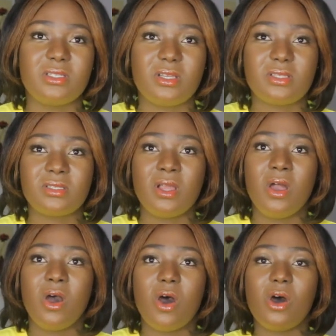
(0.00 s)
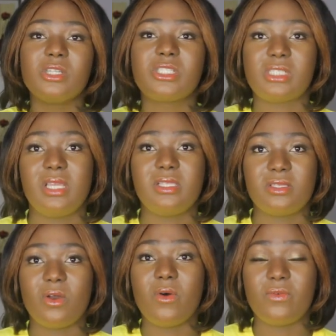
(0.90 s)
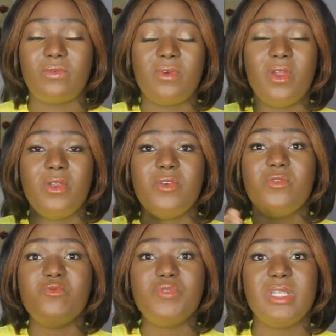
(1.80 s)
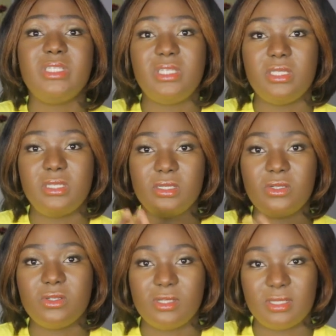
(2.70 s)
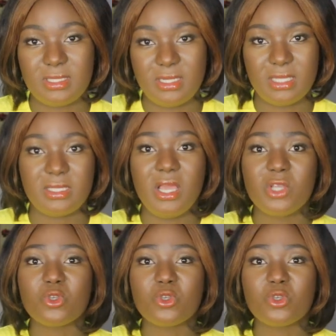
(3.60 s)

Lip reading: It's just all shades of ridiculousness.